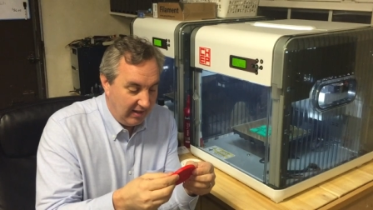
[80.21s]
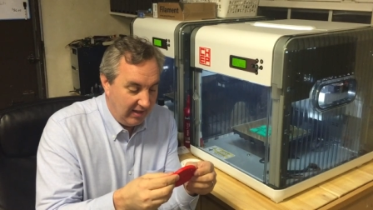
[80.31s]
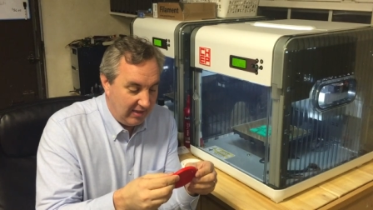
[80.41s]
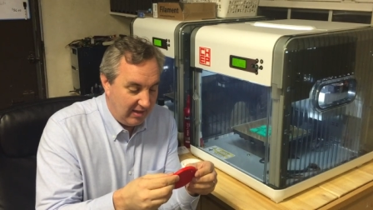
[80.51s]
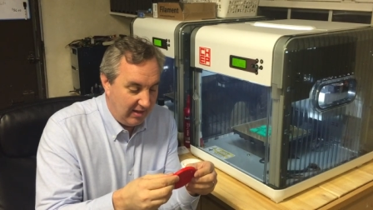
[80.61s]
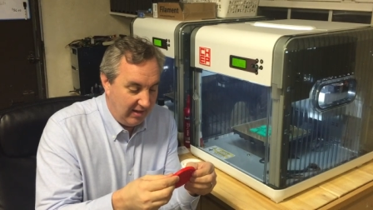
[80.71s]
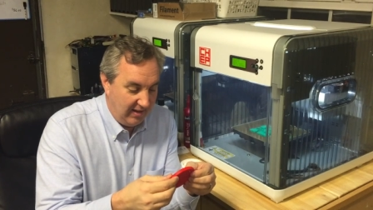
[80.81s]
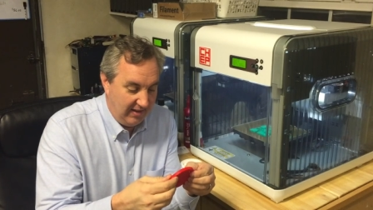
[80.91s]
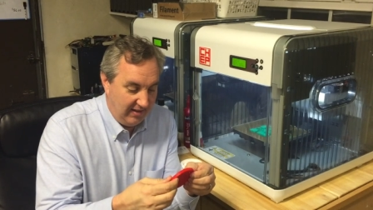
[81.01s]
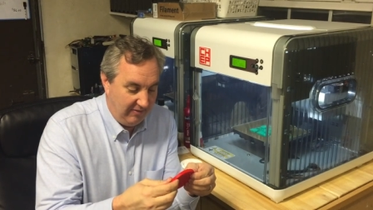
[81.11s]
I thought
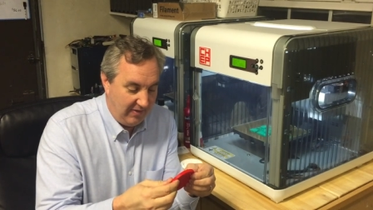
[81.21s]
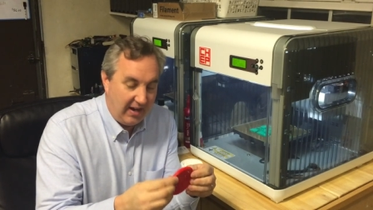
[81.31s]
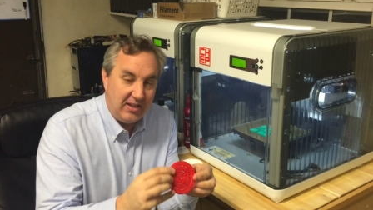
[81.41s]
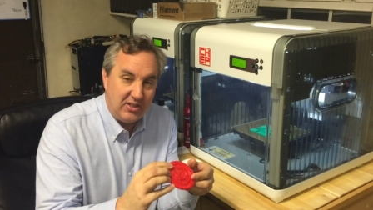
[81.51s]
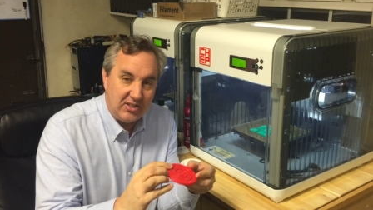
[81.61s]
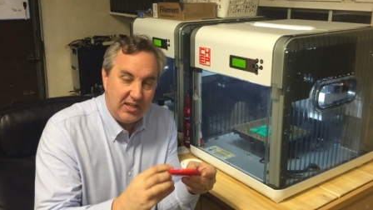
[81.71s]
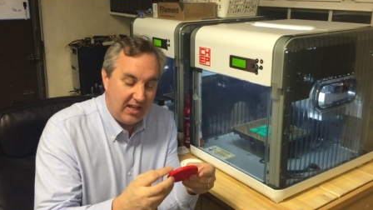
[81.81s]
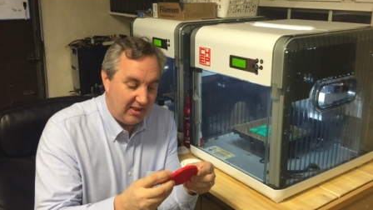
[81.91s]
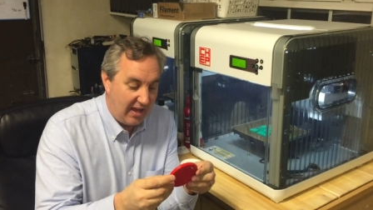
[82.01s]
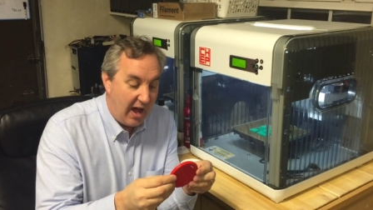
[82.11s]
if I could just
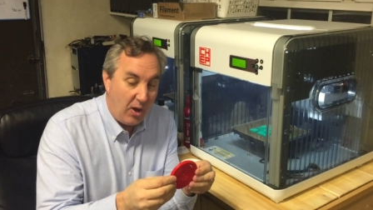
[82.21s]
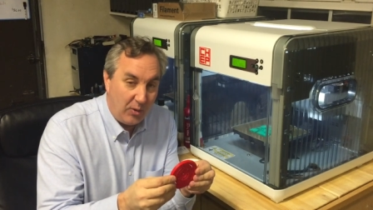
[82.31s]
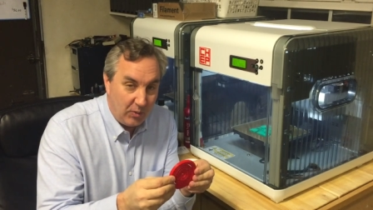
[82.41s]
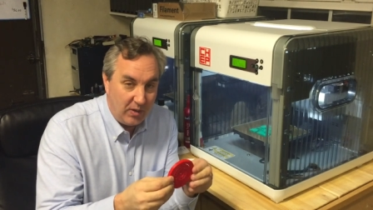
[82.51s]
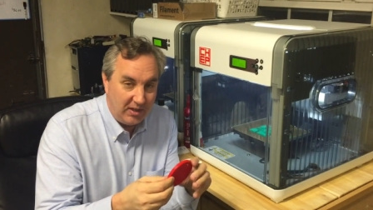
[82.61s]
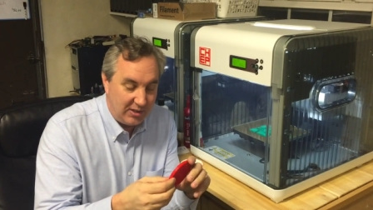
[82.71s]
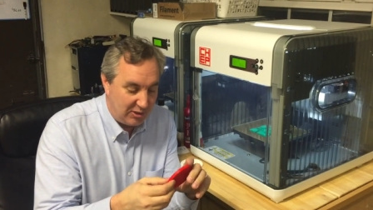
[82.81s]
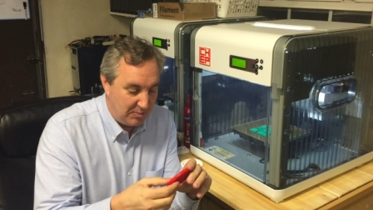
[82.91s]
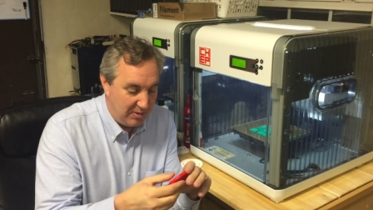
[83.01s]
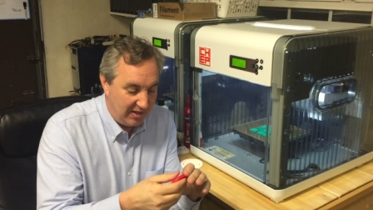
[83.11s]
get the outer ring to
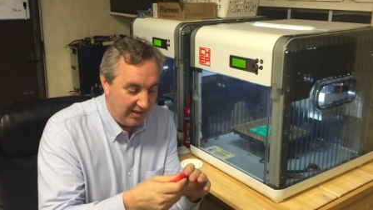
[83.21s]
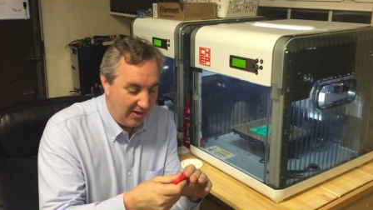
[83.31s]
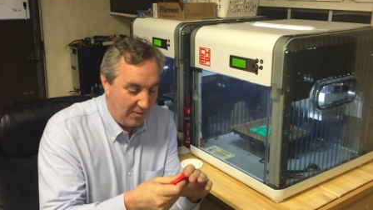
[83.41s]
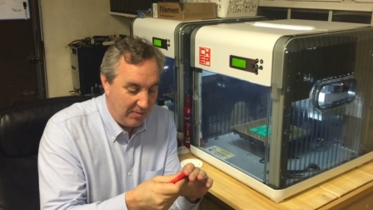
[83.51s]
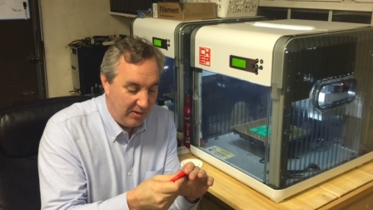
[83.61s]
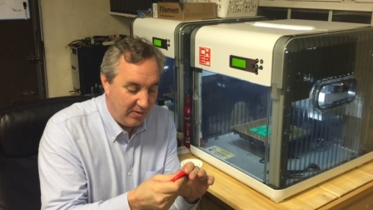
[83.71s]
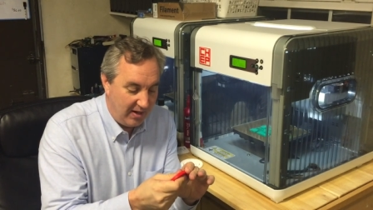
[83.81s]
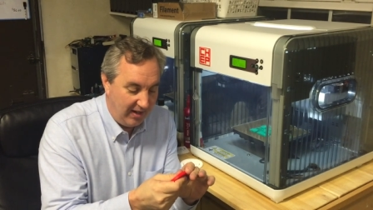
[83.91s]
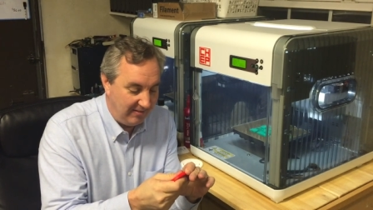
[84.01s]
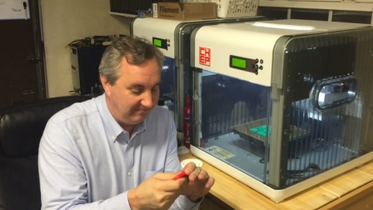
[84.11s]
spin, that would be
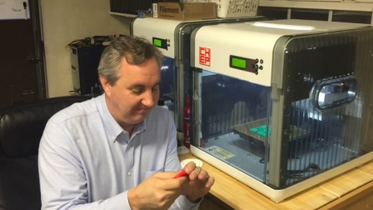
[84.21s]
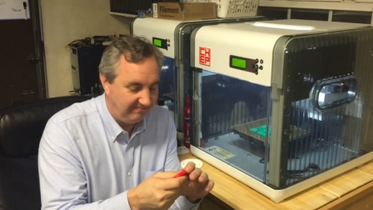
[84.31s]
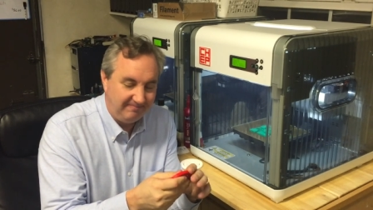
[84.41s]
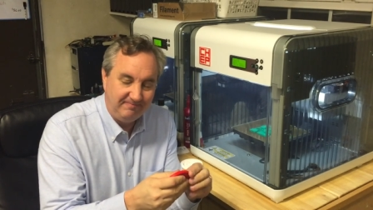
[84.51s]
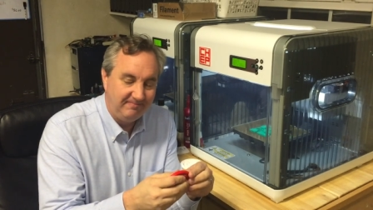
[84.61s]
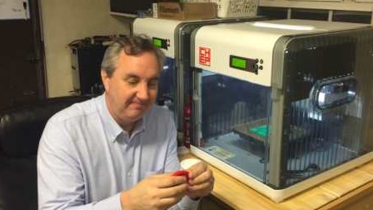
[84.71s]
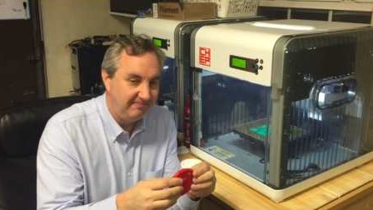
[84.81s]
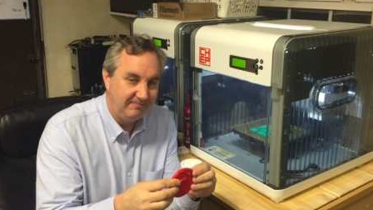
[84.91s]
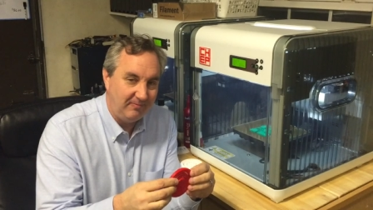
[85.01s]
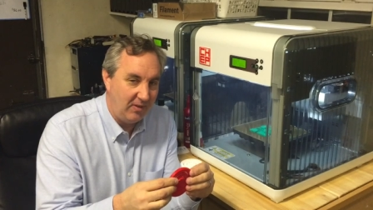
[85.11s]
great.
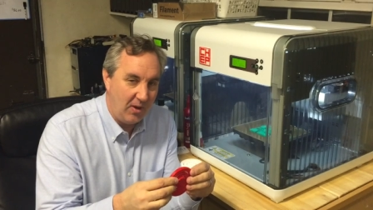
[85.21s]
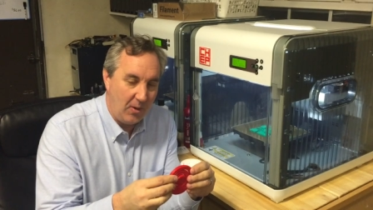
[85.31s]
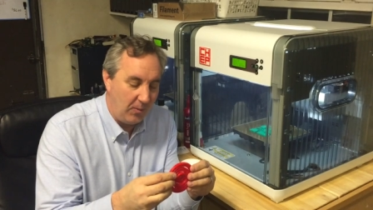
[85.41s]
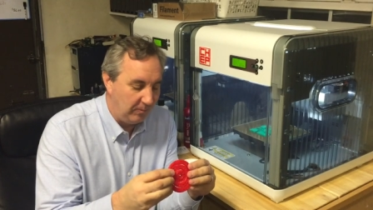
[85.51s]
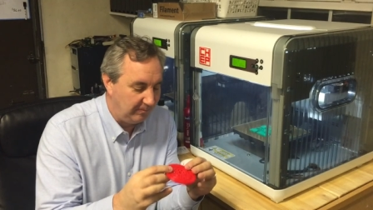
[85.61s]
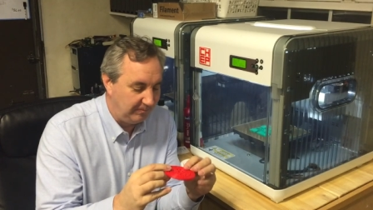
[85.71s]
No.